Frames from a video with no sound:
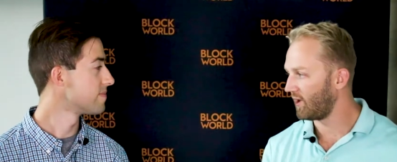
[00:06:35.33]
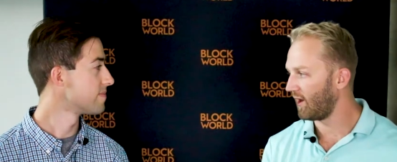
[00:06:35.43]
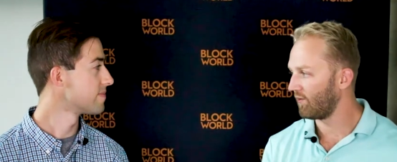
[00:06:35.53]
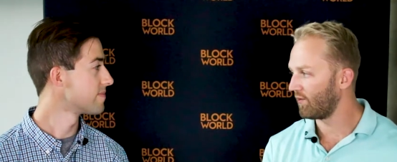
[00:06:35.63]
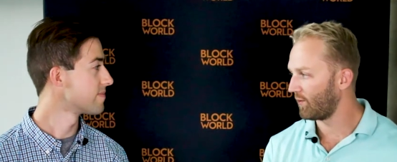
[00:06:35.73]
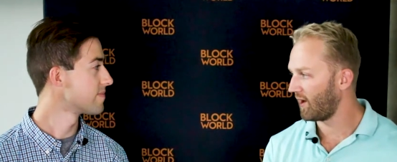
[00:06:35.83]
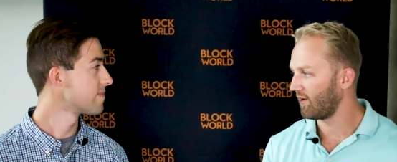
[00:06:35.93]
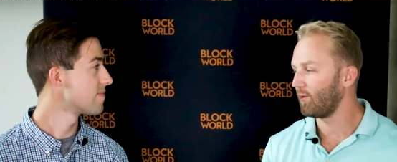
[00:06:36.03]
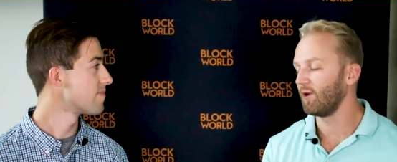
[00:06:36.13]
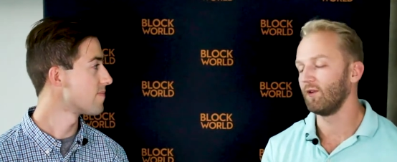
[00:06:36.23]
Speaker 1: gain from that
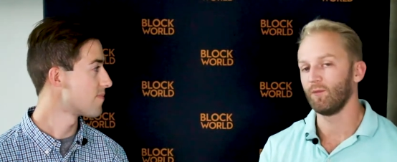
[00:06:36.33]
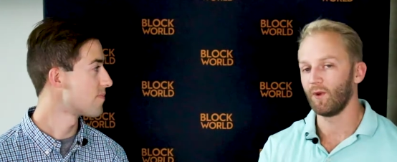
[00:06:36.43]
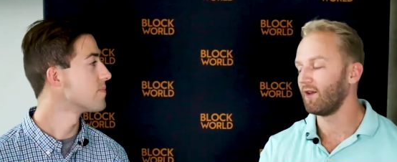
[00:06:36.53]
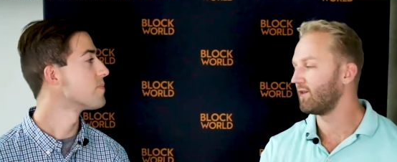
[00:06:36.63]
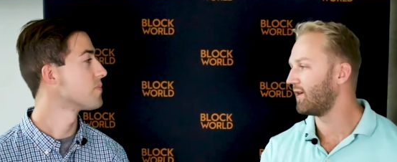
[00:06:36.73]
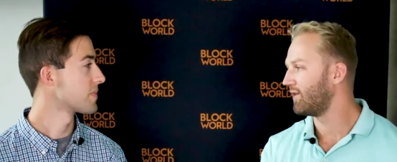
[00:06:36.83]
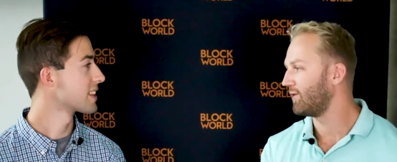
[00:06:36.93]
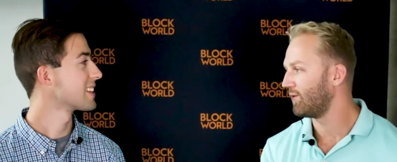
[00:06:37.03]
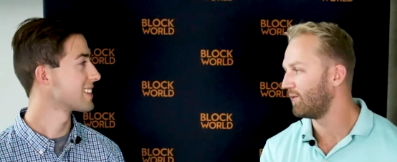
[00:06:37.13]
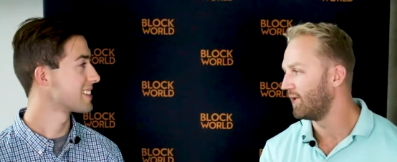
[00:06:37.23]
experience and pass it on
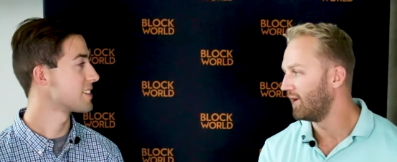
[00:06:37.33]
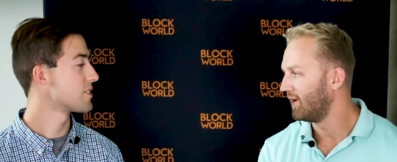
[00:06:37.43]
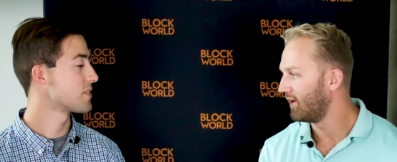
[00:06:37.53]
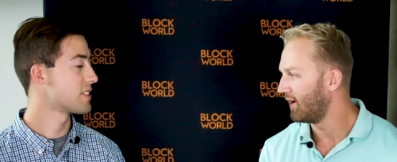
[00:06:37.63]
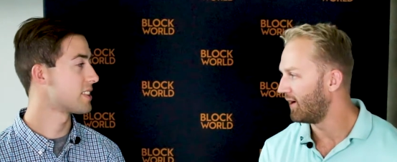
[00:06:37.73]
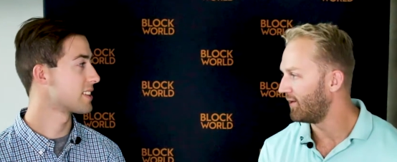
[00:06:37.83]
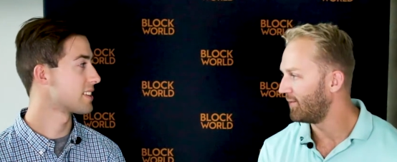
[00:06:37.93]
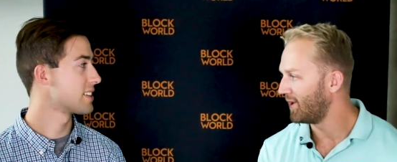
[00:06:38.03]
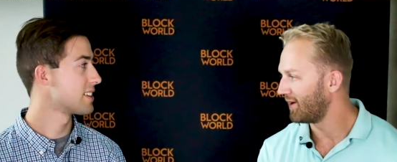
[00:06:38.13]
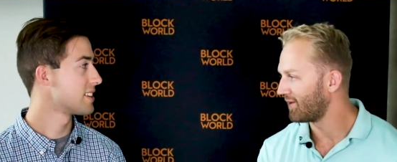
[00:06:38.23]
to uh,
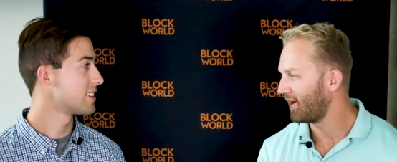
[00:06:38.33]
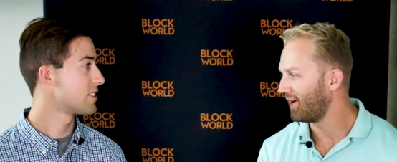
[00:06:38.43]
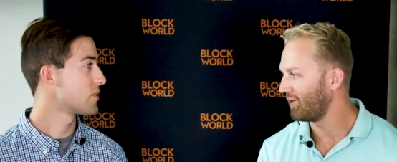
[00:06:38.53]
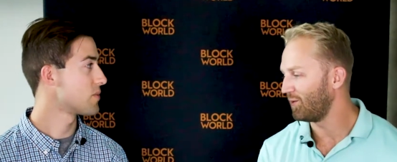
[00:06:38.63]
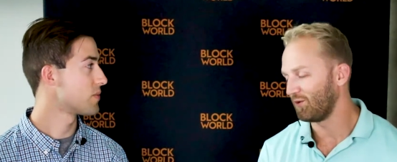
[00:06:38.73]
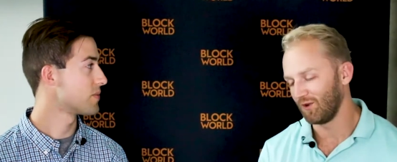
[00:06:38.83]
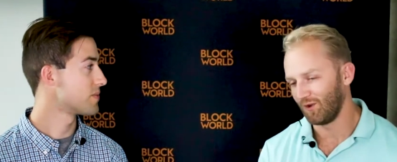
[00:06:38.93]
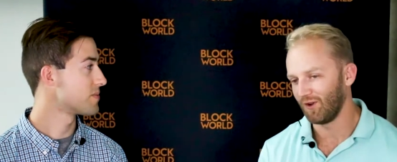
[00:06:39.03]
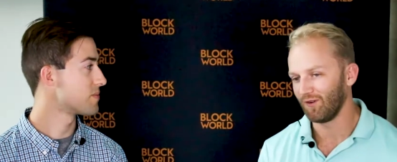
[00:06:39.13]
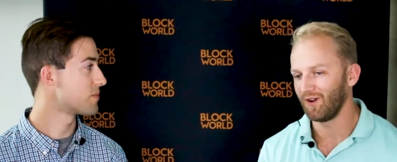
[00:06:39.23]
the next clients, which we're
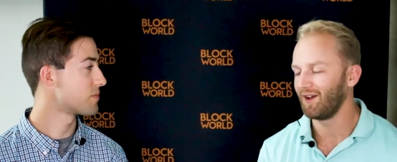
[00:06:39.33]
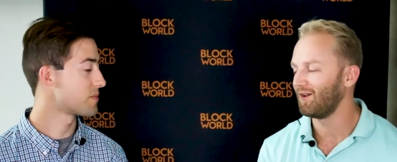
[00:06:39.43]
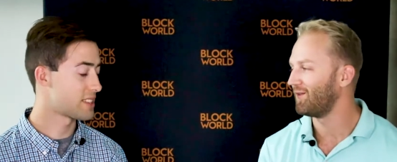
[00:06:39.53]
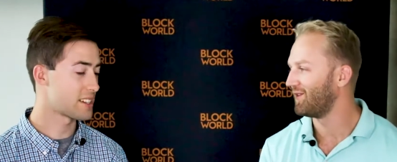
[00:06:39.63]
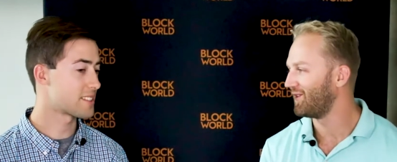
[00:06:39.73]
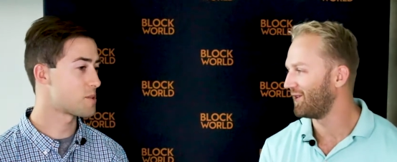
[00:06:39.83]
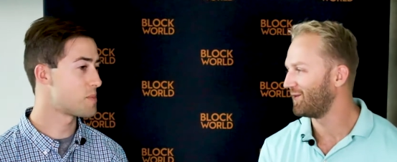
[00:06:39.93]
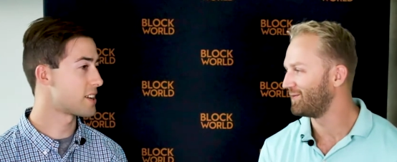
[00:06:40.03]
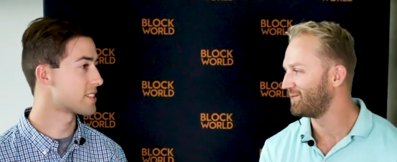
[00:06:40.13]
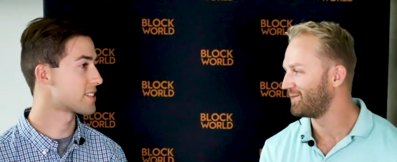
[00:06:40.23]
doing right now. That's the so,
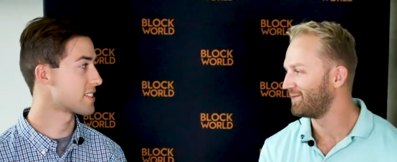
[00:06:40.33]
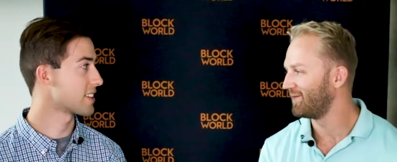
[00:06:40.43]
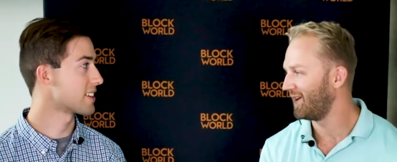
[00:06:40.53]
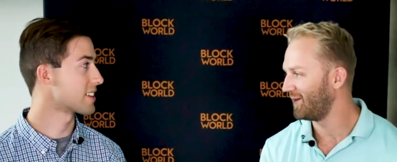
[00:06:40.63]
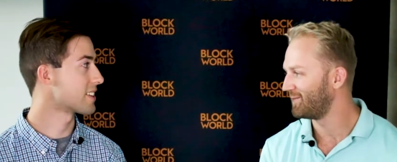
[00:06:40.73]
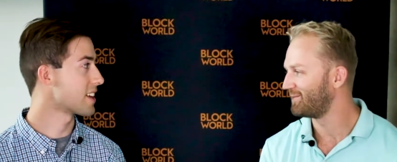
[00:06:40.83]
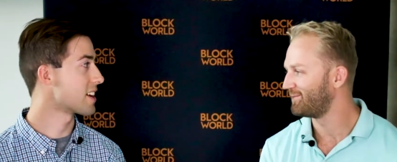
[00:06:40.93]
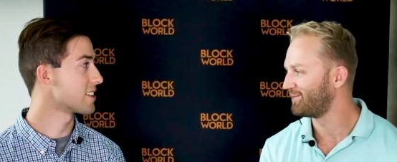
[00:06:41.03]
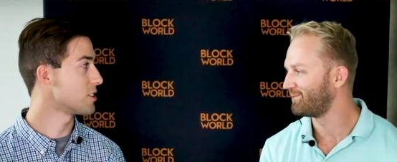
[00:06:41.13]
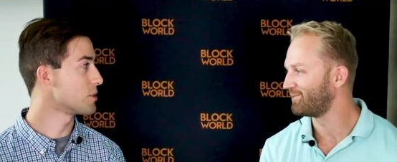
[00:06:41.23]
best. So like, yeah.
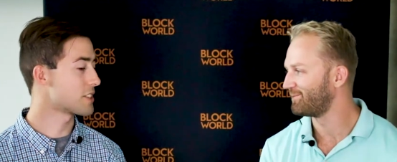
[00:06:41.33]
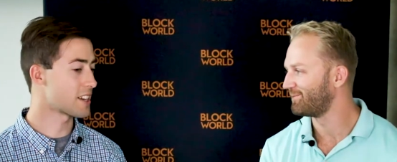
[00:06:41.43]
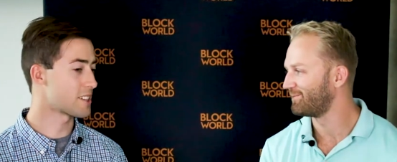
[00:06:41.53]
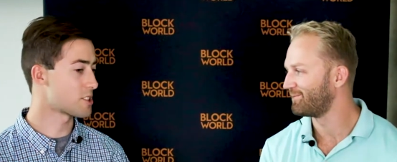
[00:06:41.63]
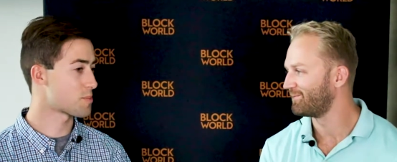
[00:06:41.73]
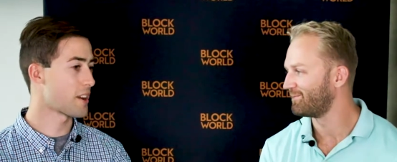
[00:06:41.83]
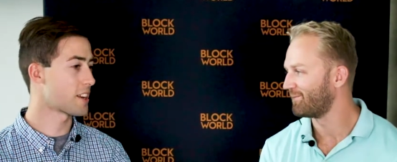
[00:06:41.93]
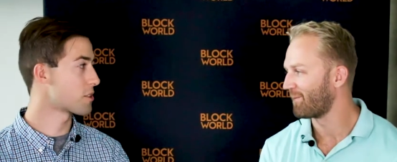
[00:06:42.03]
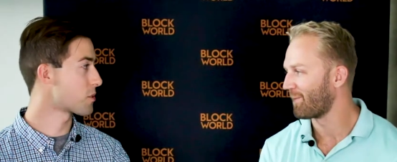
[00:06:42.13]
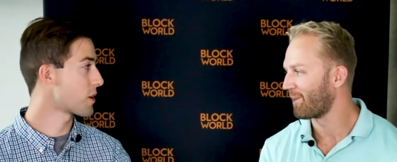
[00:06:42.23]
yeah,
Speaker 2: using it and spreading
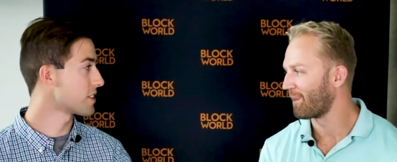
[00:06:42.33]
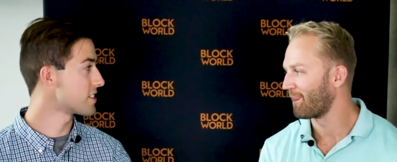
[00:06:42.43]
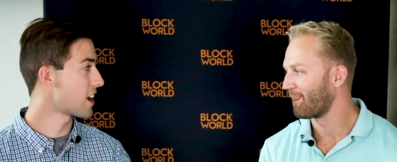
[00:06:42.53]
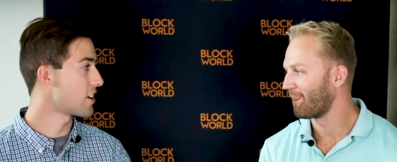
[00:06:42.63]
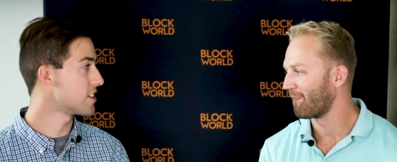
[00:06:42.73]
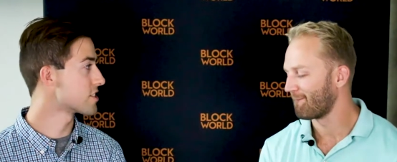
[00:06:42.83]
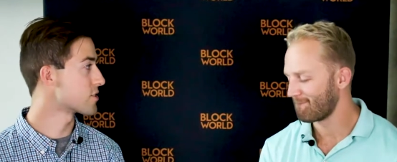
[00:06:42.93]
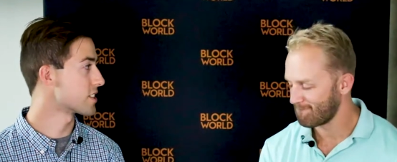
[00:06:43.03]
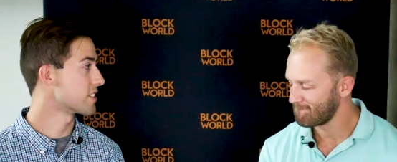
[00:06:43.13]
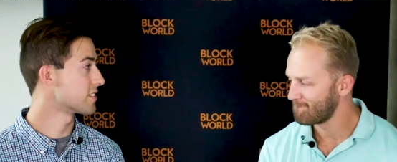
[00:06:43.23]
it throughout the entire
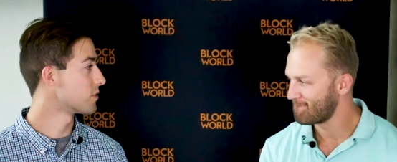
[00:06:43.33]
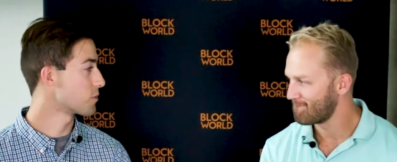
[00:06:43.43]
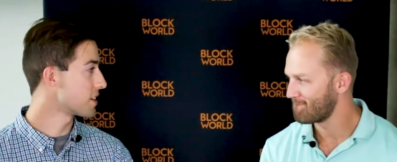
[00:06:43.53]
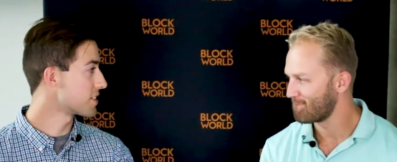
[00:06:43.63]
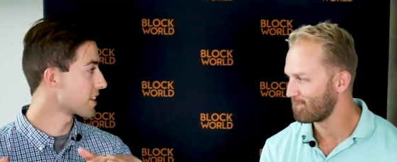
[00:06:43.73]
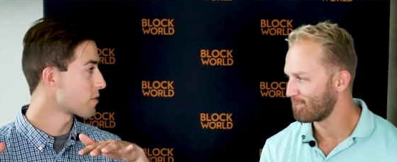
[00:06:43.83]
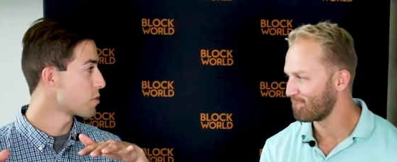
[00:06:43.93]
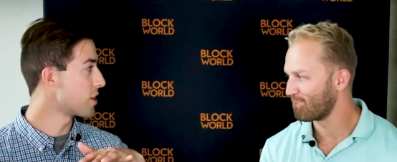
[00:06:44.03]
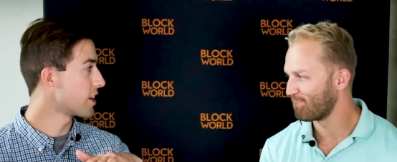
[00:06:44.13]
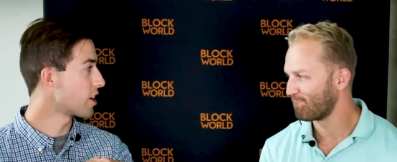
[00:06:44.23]
industry and raising
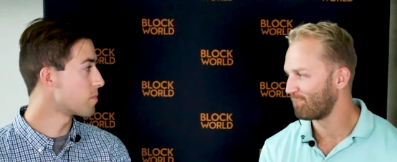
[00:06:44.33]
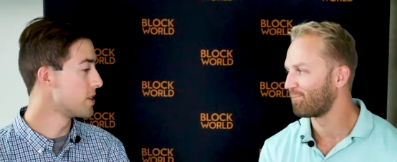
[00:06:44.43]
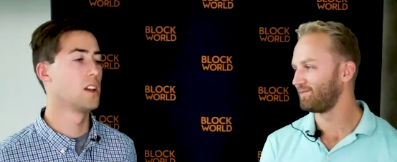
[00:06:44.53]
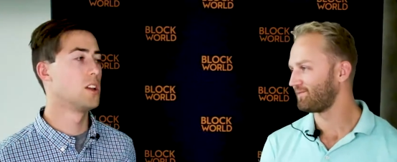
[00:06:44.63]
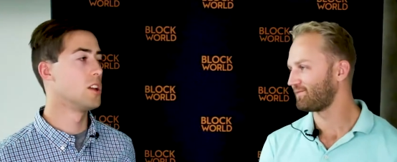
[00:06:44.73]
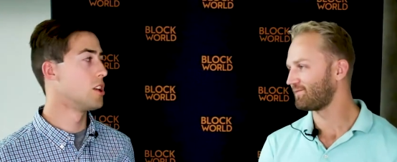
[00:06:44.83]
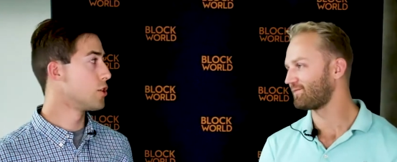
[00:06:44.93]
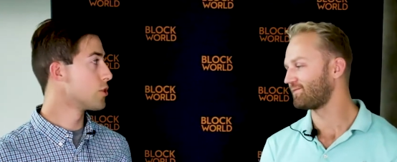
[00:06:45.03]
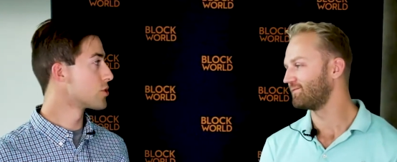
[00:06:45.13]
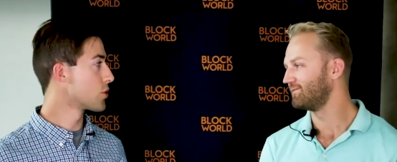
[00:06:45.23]
everybody up.
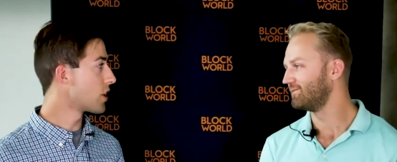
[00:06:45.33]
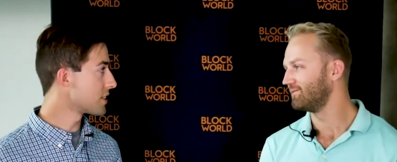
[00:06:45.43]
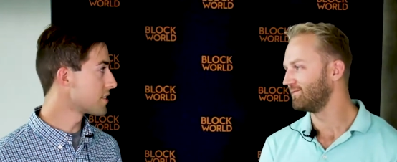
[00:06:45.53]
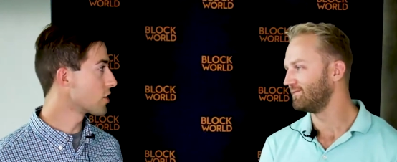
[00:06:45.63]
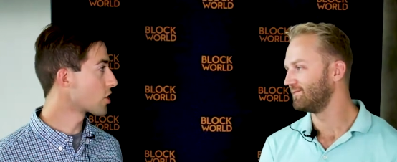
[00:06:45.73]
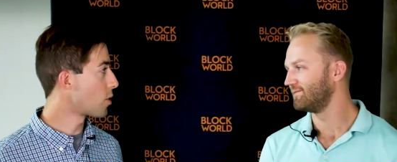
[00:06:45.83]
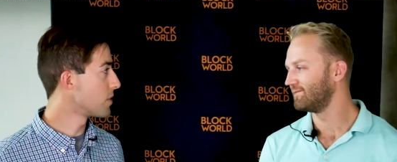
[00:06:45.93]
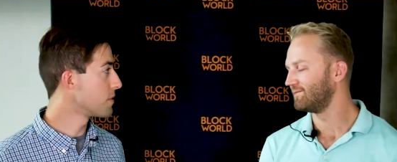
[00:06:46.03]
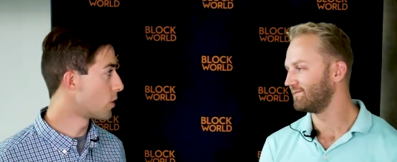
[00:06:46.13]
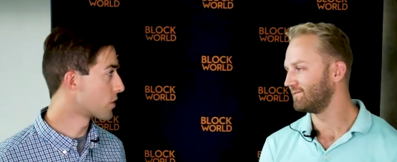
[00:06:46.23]
So the last thing your
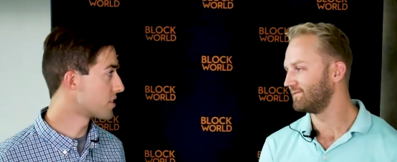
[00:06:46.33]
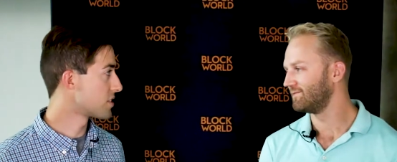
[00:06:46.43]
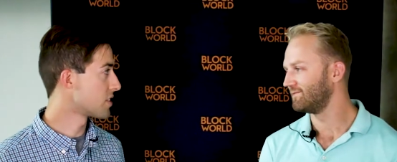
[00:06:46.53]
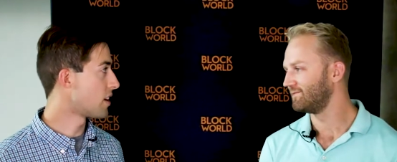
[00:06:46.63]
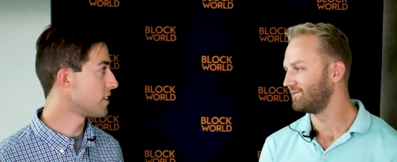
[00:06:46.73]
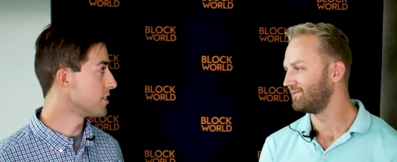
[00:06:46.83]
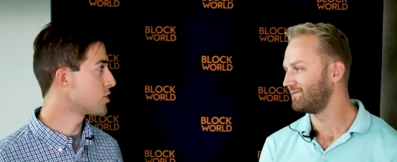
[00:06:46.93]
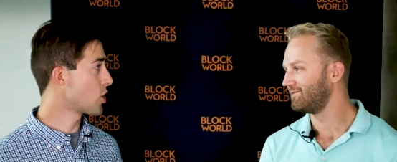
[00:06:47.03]
company focuses on is